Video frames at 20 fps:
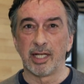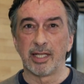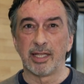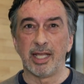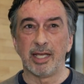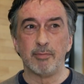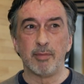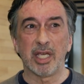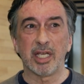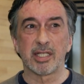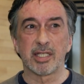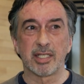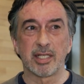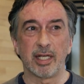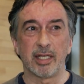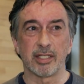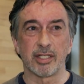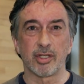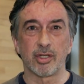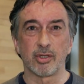They make
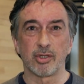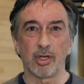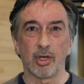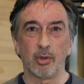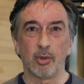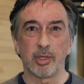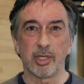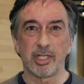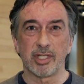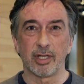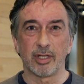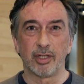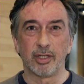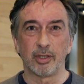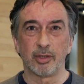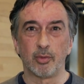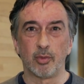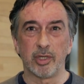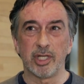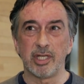sense. There's always a
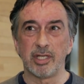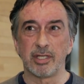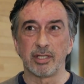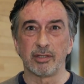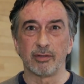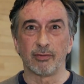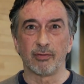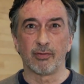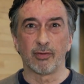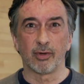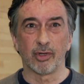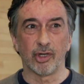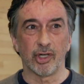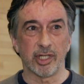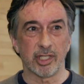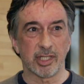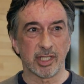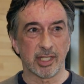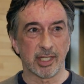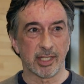good reason for
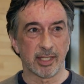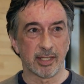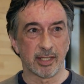it.